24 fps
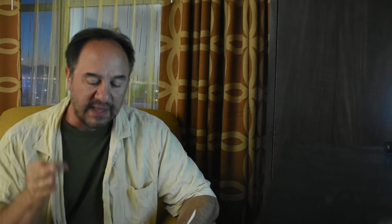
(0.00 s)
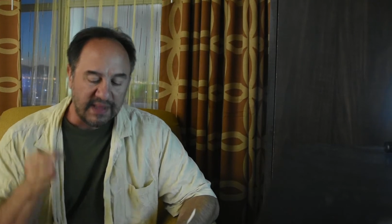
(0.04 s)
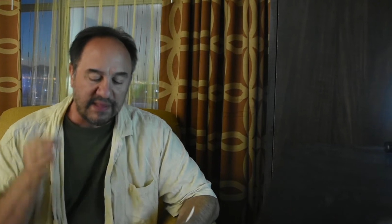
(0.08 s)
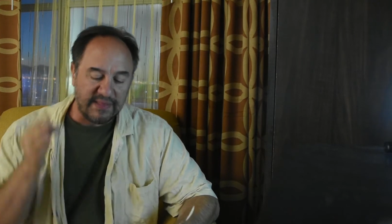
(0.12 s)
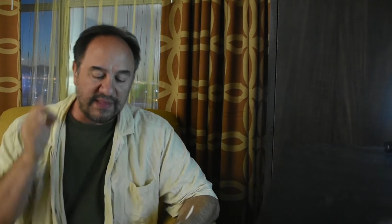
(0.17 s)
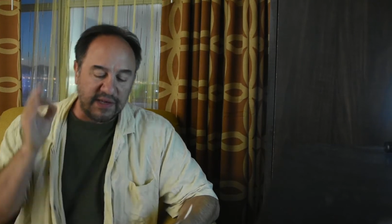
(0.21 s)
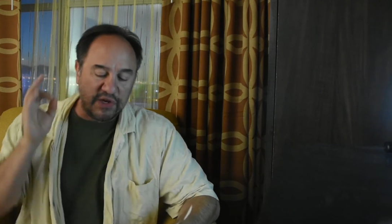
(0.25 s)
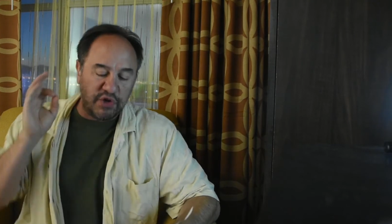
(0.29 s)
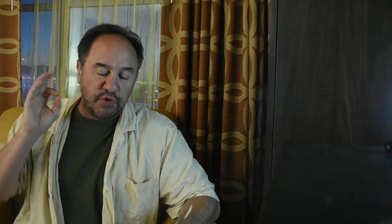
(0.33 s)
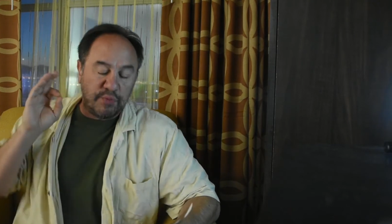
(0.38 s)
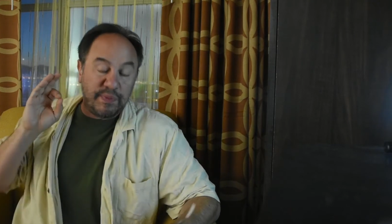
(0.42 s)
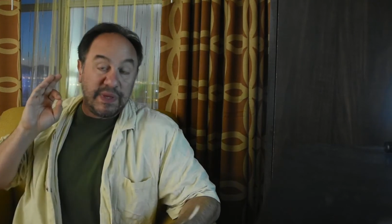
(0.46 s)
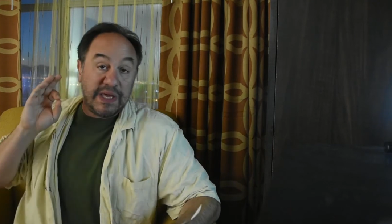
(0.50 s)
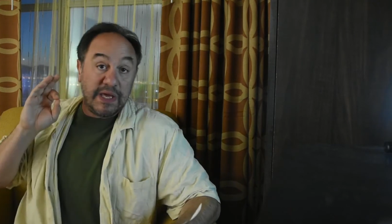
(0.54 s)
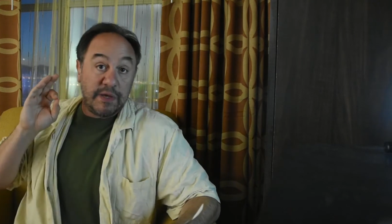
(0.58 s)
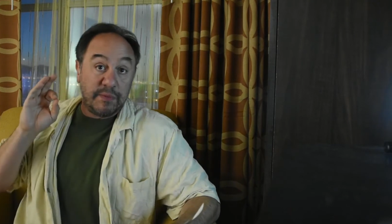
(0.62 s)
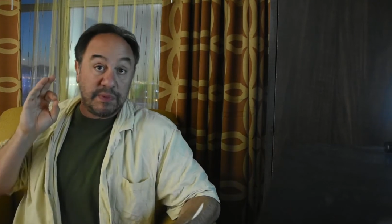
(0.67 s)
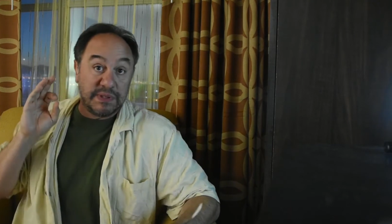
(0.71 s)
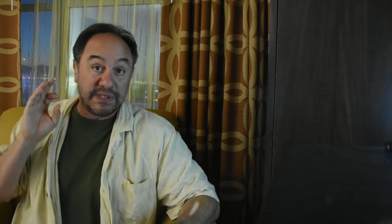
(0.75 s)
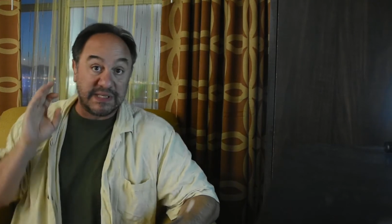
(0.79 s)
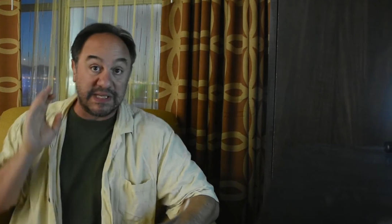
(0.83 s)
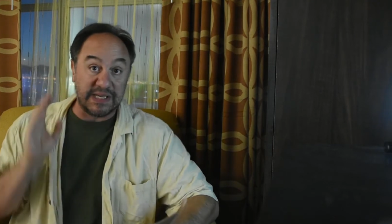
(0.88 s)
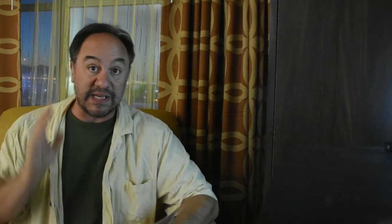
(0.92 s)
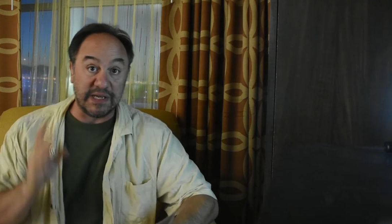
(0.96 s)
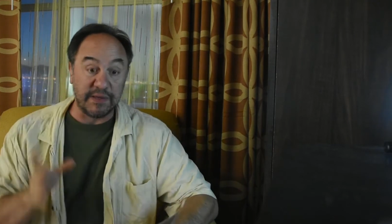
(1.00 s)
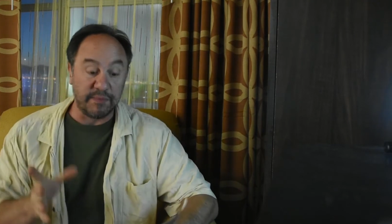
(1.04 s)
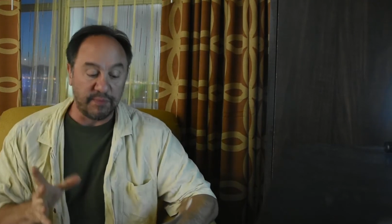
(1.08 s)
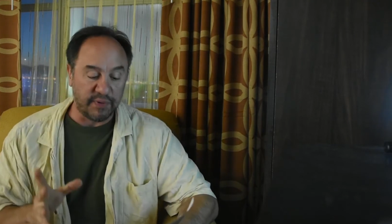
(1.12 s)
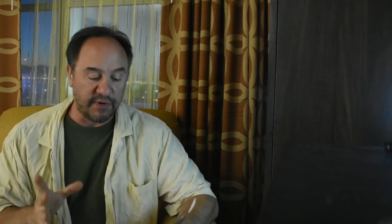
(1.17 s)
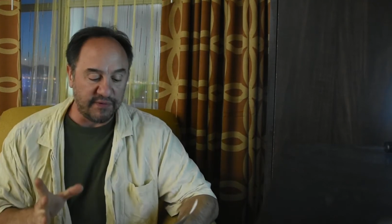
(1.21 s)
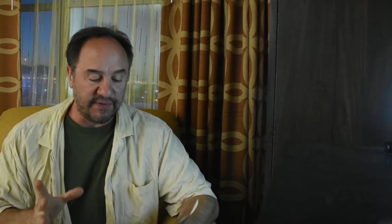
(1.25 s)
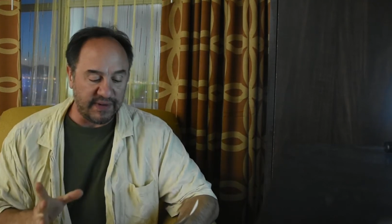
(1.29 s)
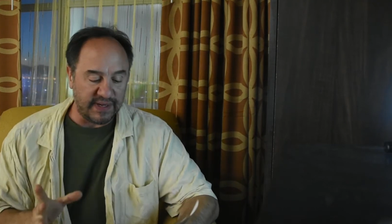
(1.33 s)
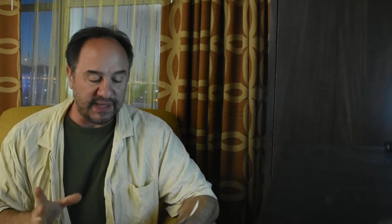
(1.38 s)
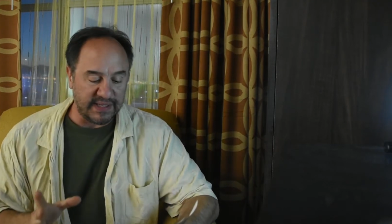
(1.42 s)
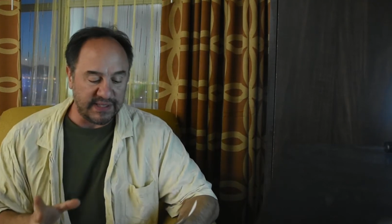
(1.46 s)
then you'll be able to
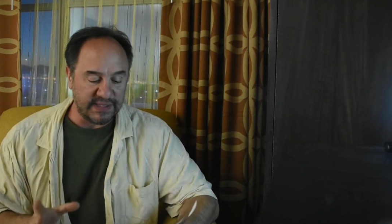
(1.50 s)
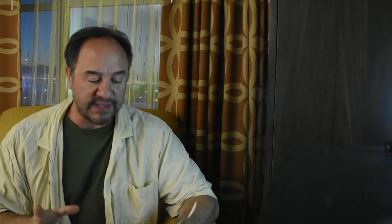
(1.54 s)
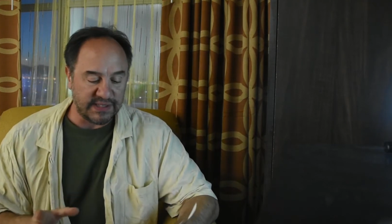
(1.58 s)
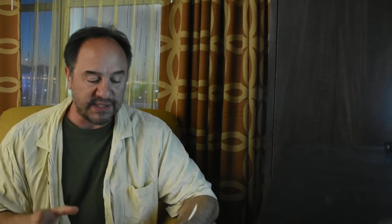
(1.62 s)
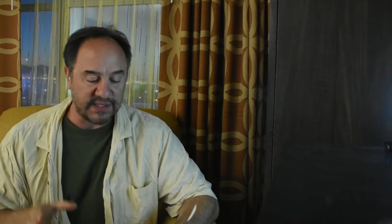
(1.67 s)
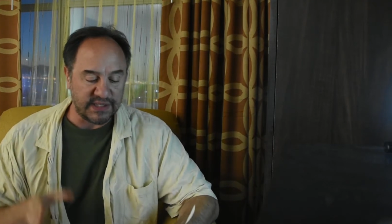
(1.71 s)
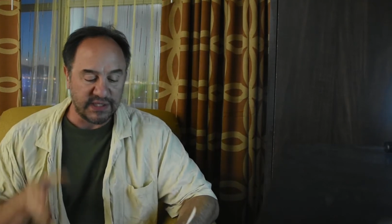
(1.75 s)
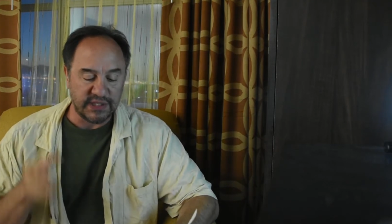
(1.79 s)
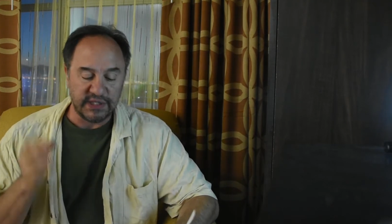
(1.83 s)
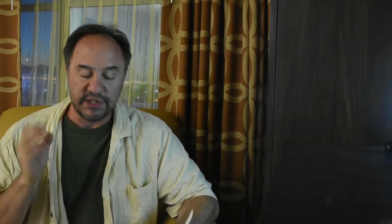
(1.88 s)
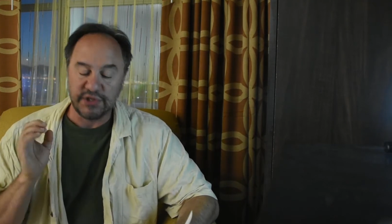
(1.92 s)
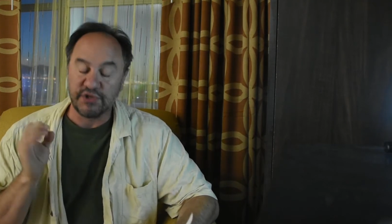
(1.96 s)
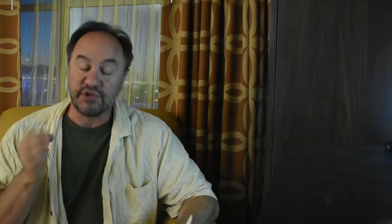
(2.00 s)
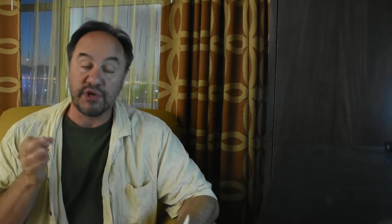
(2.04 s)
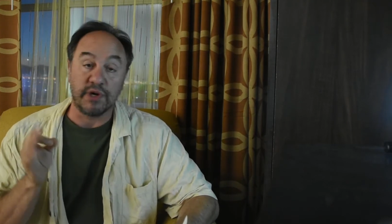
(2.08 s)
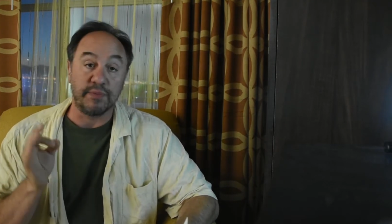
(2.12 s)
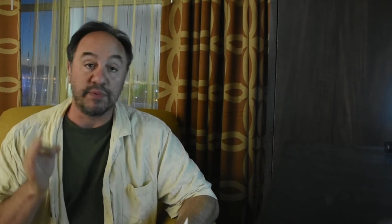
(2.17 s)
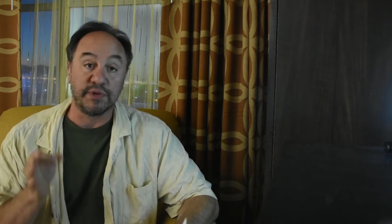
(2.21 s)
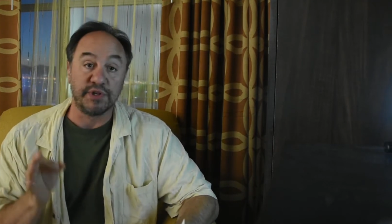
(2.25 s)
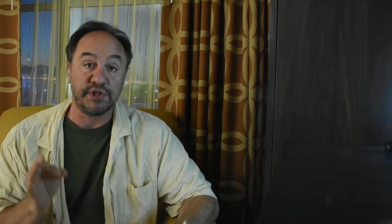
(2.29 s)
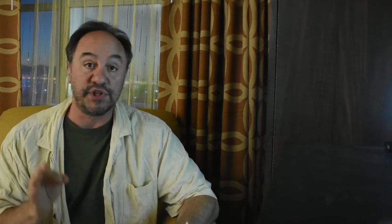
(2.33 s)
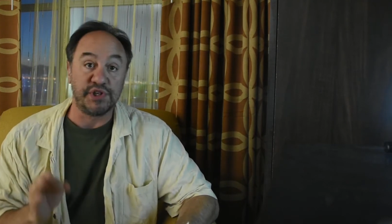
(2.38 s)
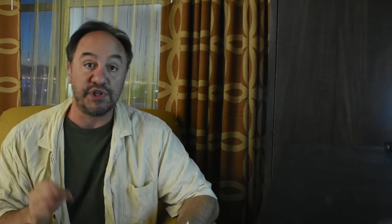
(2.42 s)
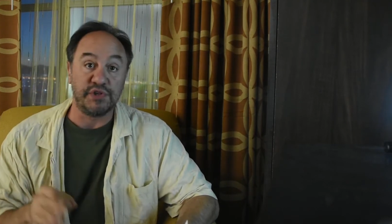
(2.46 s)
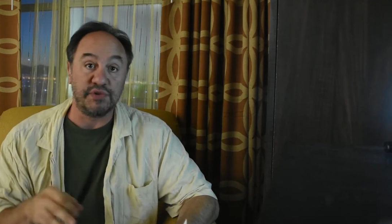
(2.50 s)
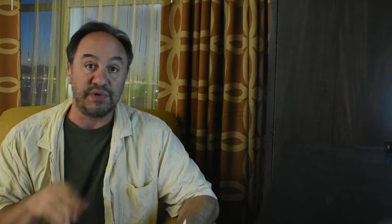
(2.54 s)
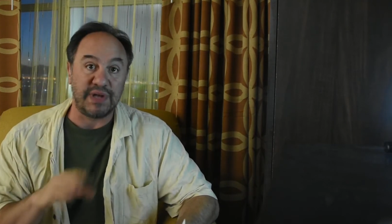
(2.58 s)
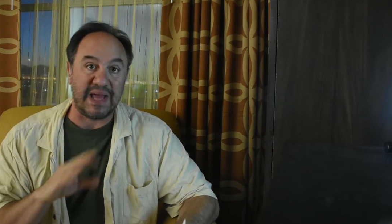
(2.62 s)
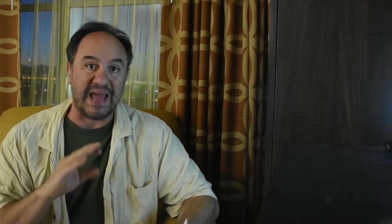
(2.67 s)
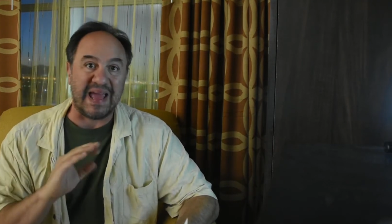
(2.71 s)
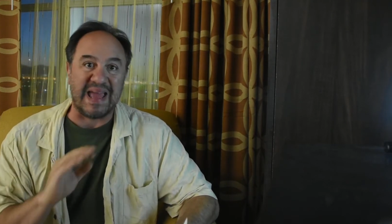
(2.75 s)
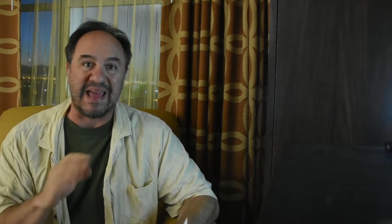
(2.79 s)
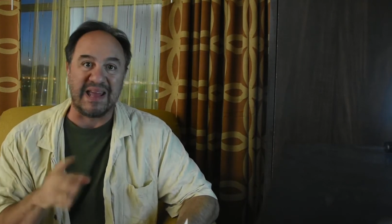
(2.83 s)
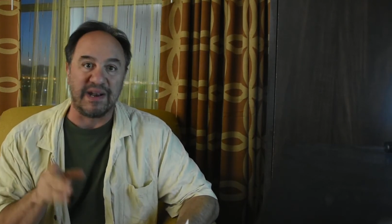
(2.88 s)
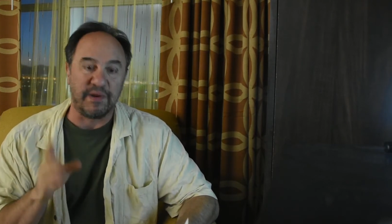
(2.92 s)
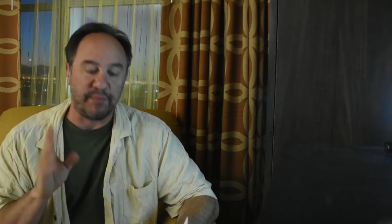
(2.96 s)
improvise, troubleshoot,
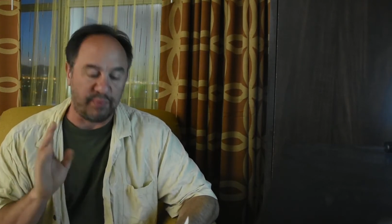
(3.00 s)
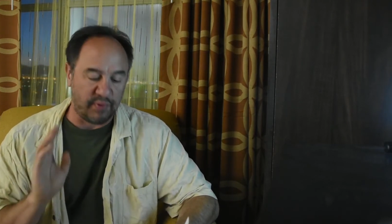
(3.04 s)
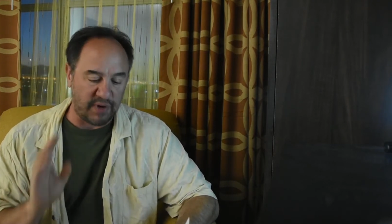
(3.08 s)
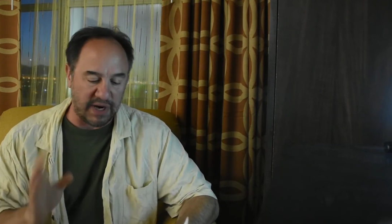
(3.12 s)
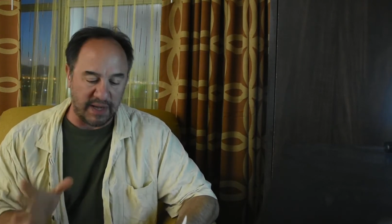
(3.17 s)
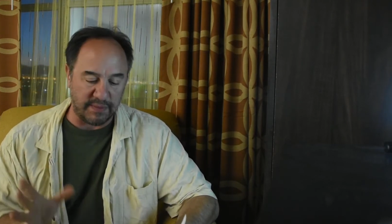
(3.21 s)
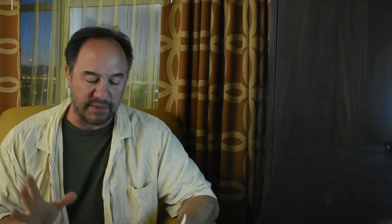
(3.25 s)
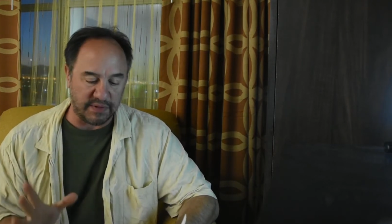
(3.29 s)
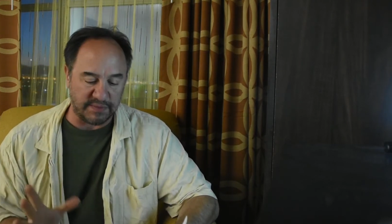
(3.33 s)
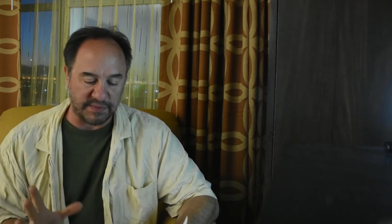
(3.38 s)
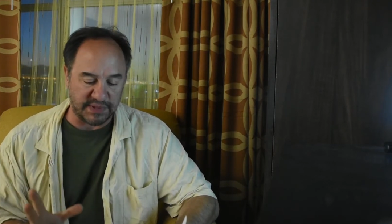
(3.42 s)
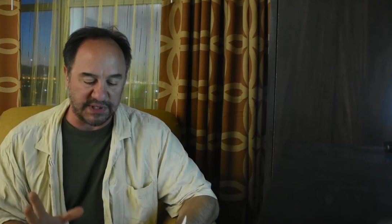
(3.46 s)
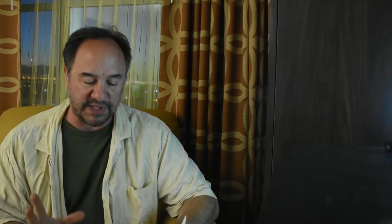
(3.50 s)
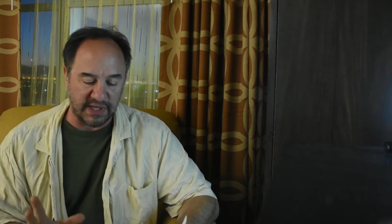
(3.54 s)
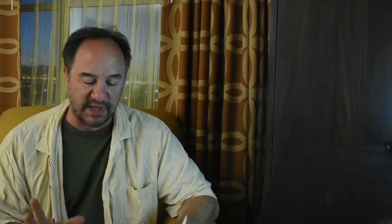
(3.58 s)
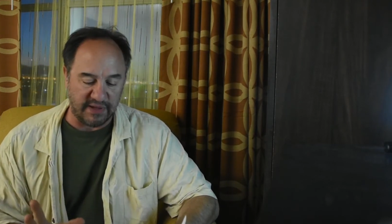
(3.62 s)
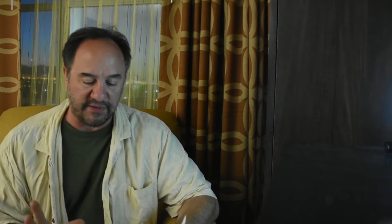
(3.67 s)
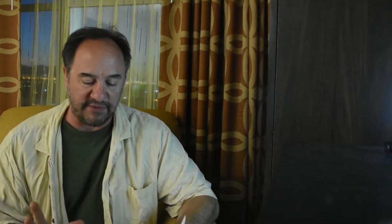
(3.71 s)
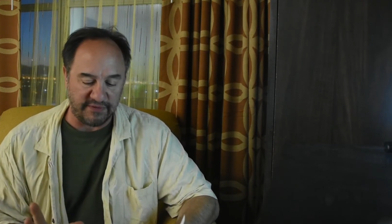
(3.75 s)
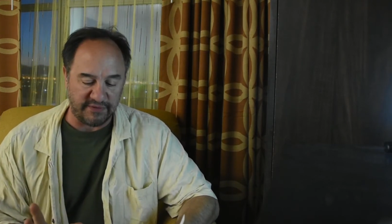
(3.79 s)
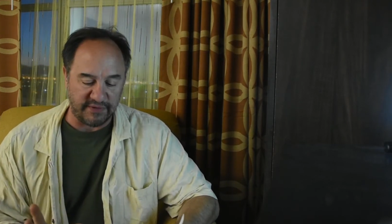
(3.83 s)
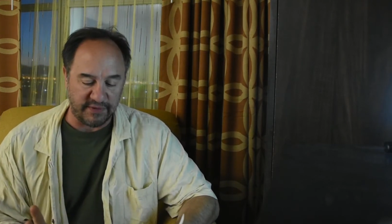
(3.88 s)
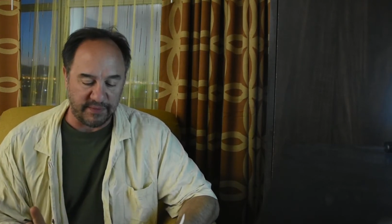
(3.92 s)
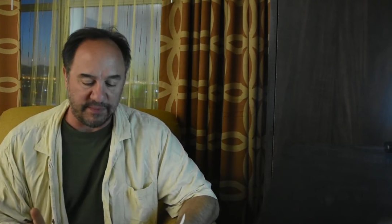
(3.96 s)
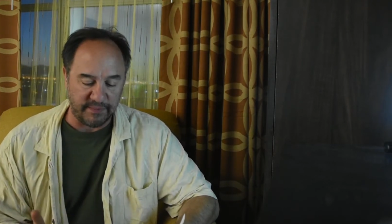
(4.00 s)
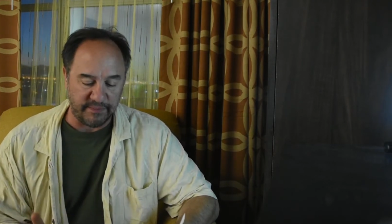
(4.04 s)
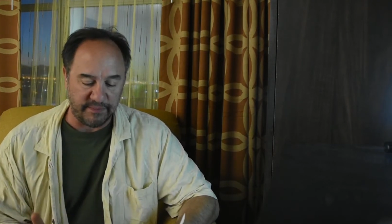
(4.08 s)
and problem solve.